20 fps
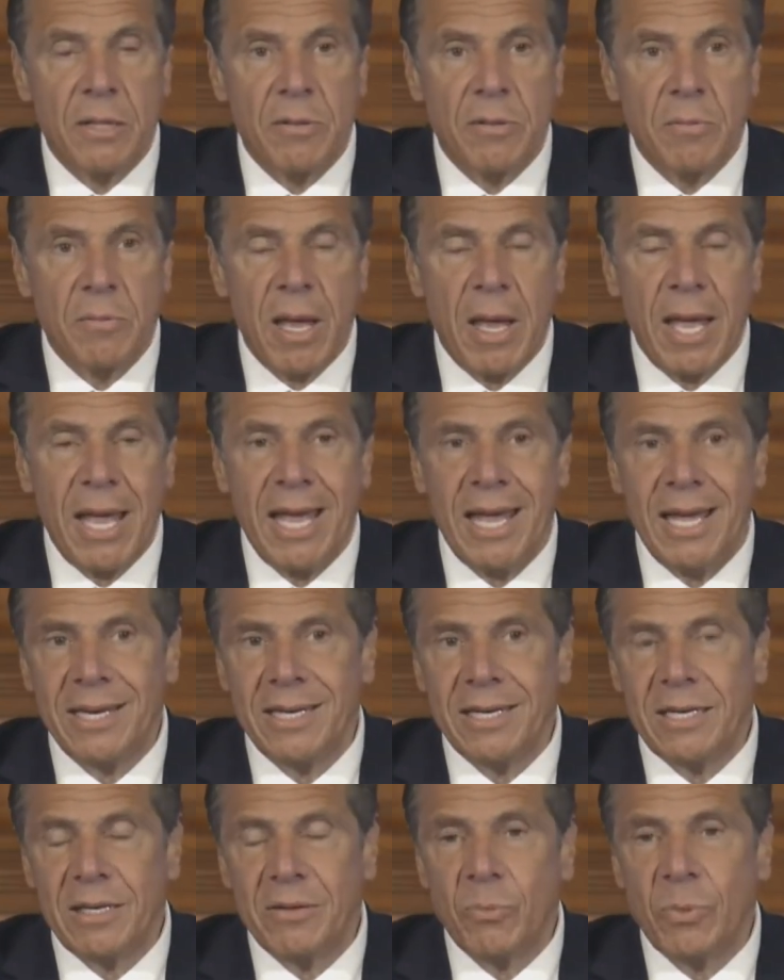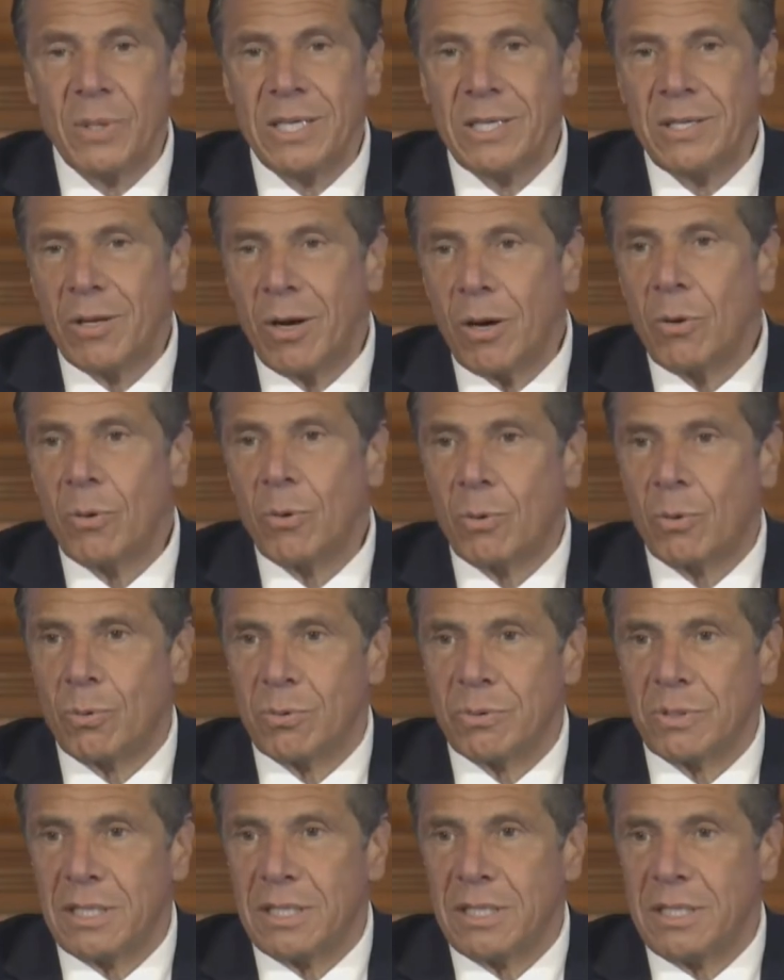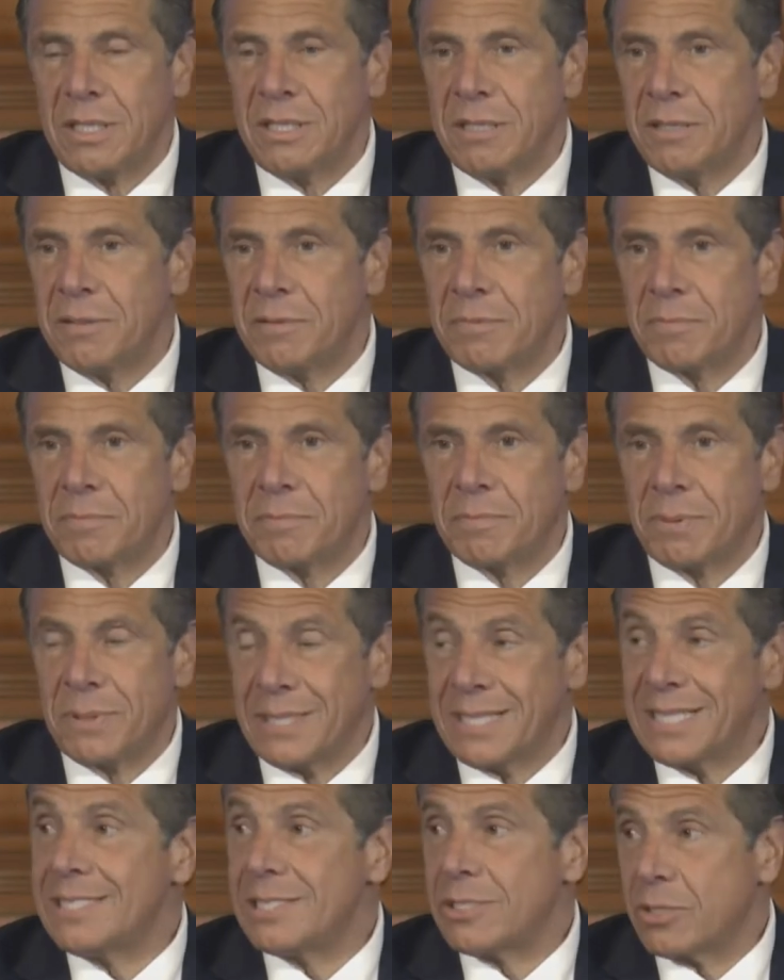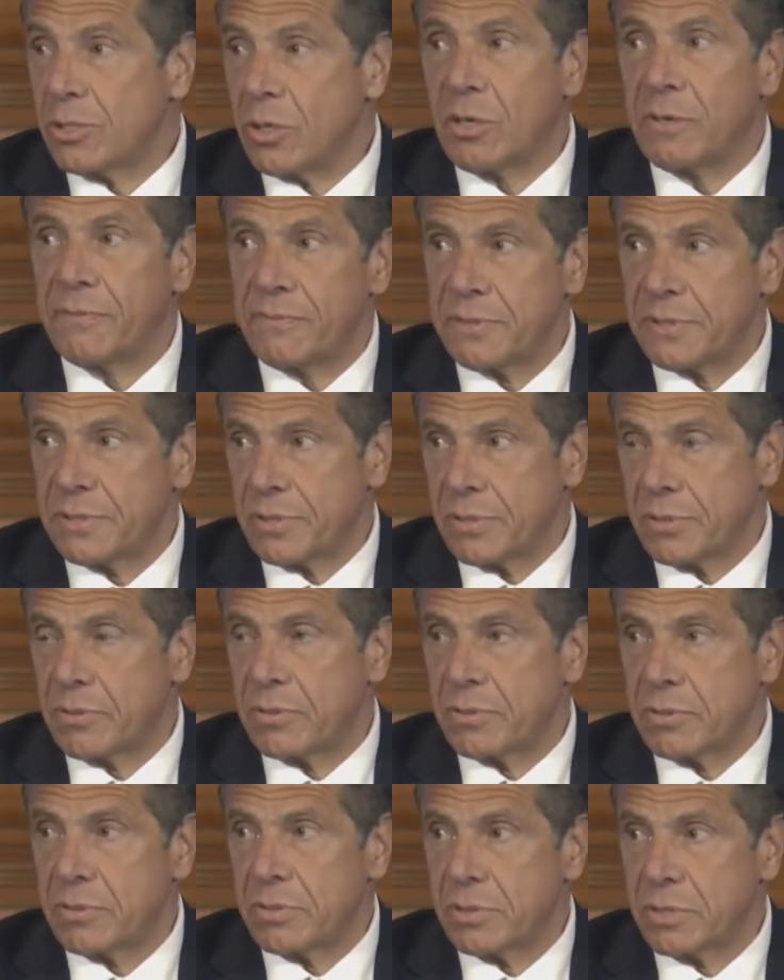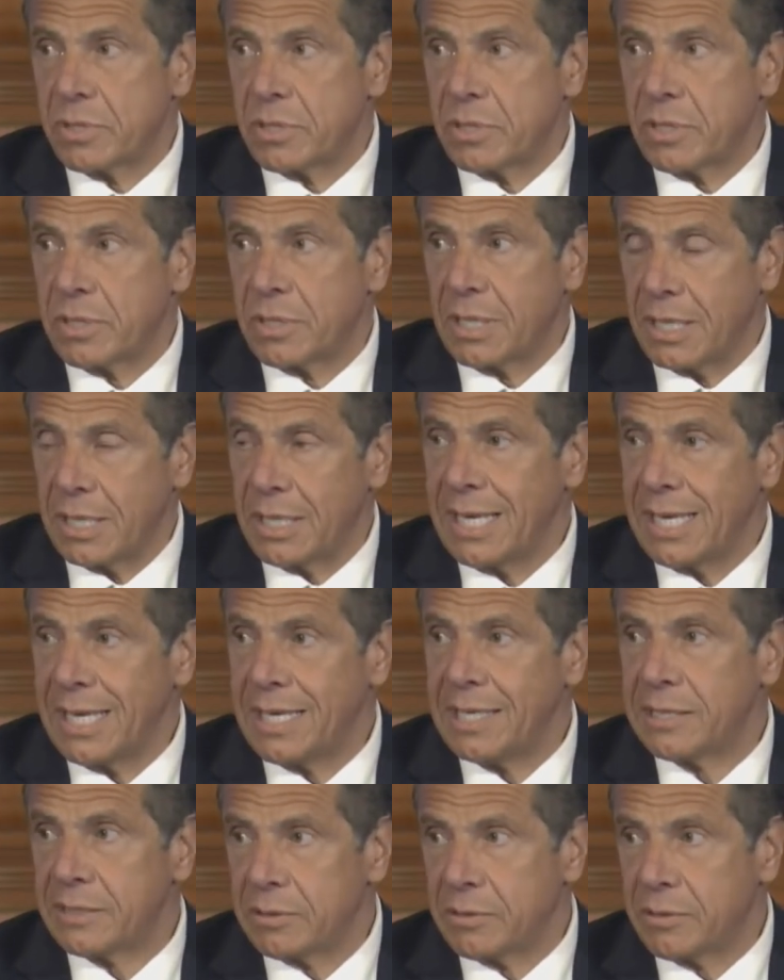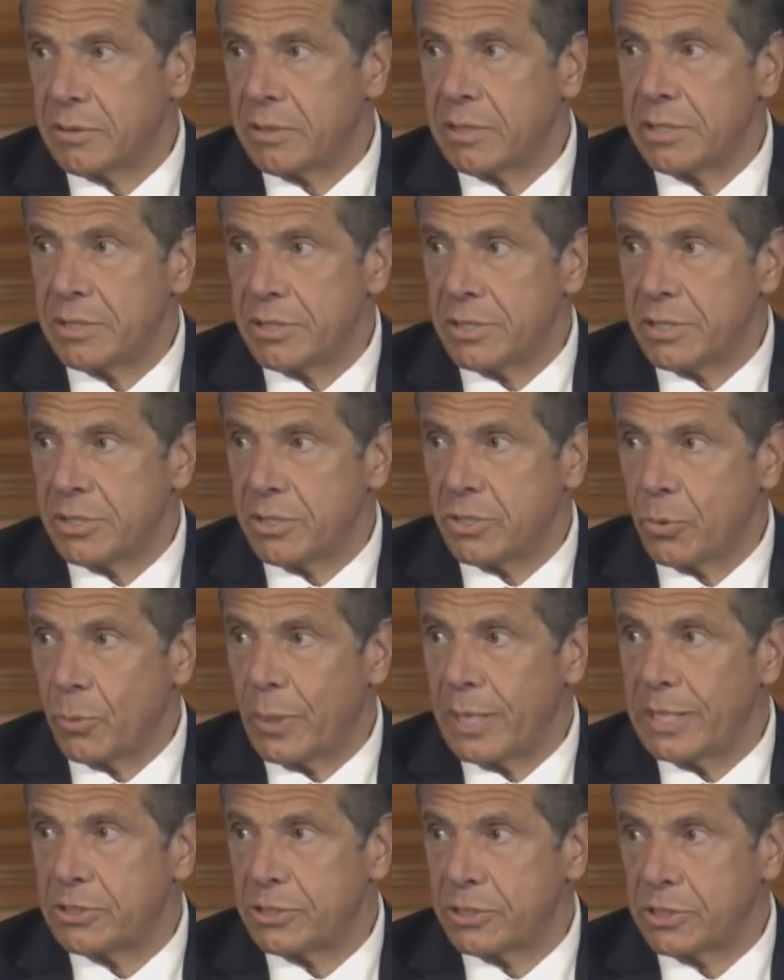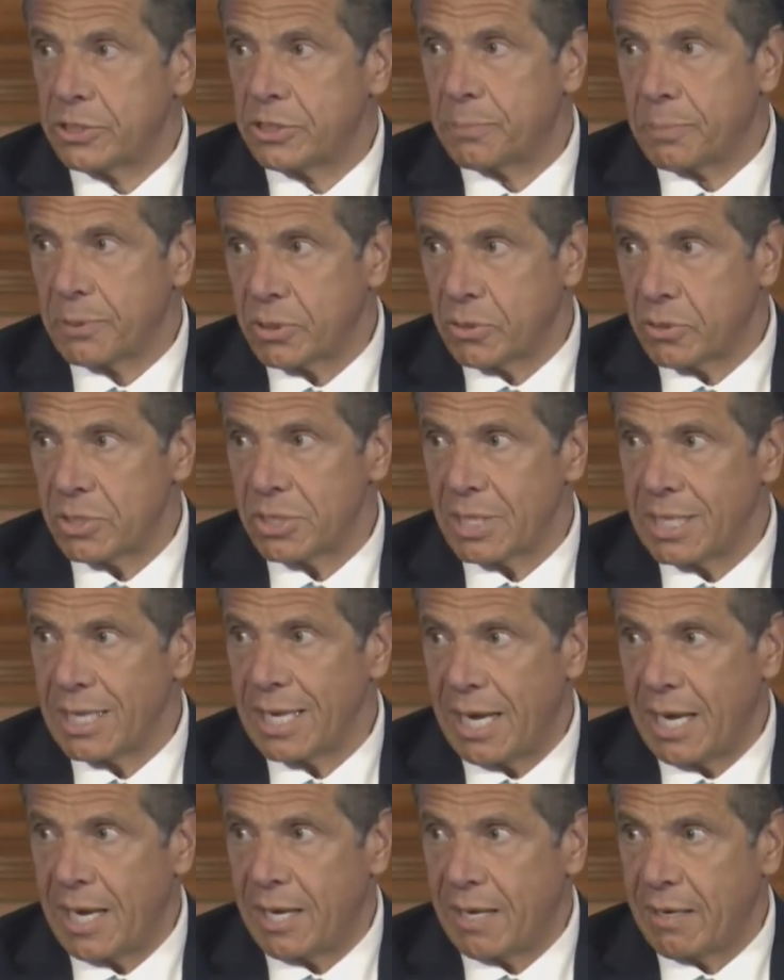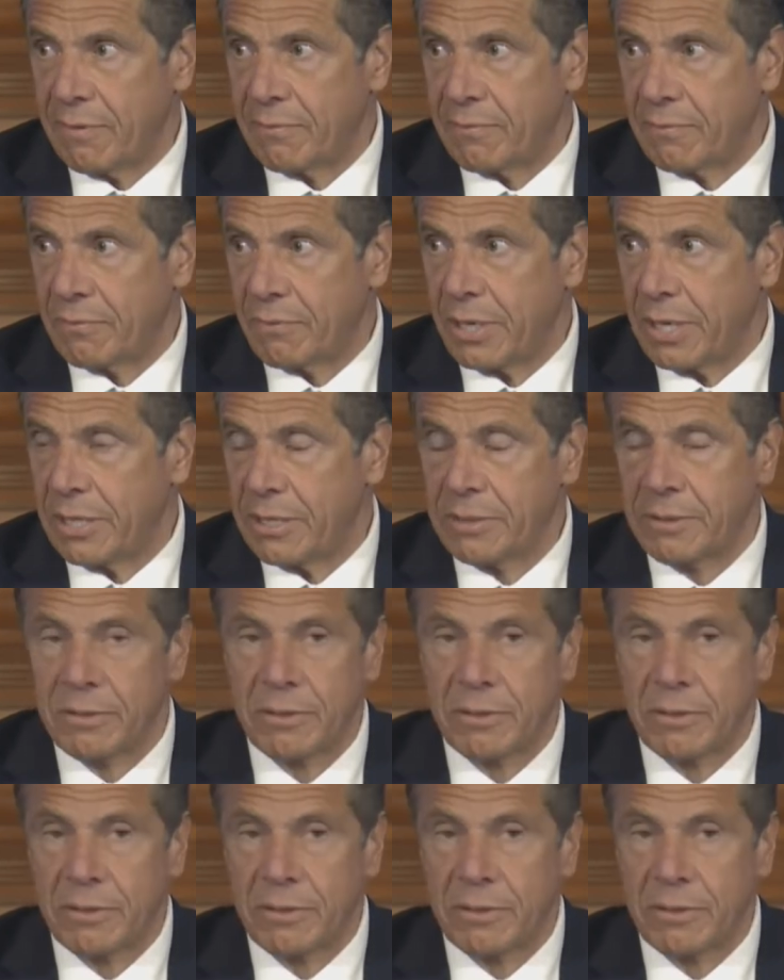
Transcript: And we know the police officers can handle these situations because they have, right?